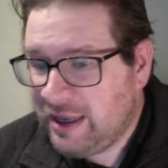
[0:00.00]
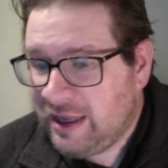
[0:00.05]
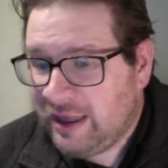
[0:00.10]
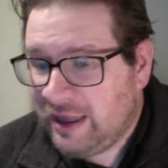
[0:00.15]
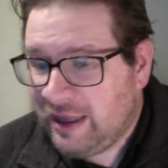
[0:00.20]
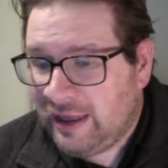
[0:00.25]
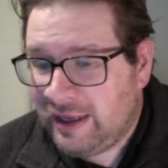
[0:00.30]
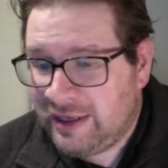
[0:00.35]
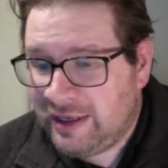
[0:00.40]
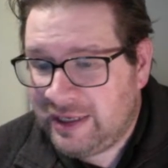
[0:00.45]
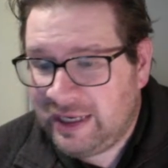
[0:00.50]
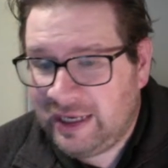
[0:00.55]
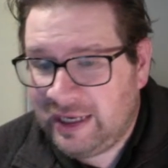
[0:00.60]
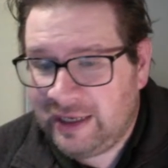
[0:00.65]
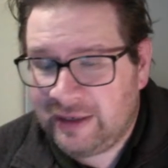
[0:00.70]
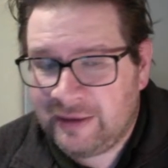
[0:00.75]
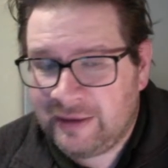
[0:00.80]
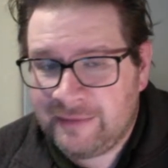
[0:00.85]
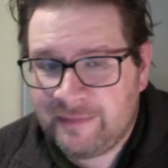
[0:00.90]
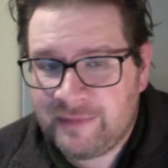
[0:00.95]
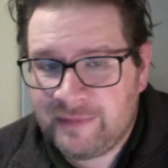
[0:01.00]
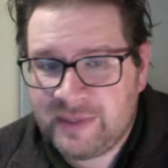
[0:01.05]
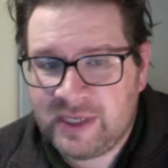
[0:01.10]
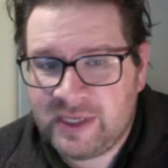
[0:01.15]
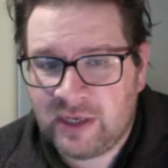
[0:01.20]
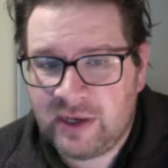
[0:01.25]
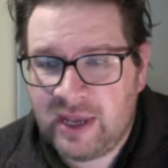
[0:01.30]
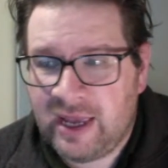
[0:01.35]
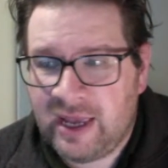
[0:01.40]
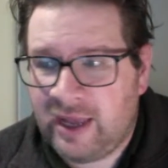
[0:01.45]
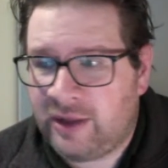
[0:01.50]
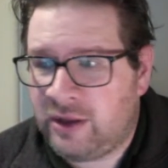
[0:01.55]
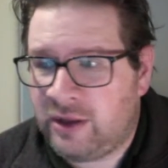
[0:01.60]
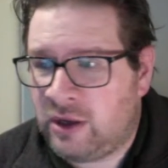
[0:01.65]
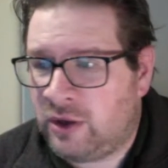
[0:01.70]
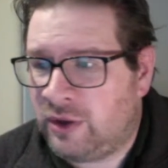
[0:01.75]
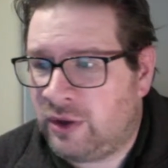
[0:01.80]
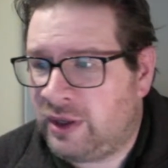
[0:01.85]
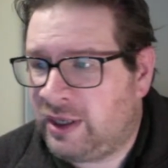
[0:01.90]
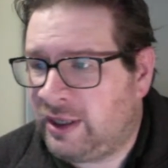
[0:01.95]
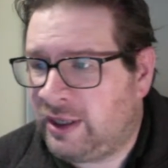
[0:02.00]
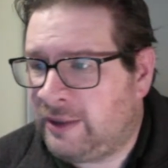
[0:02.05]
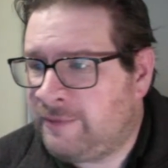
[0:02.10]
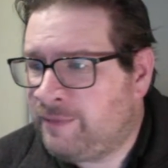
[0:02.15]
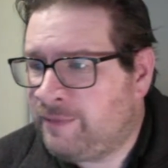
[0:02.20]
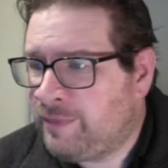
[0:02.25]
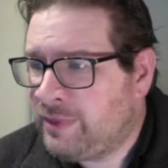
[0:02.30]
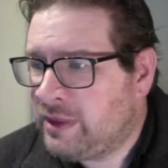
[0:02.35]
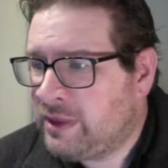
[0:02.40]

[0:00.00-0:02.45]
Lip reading: Indeed. So yeah, no, the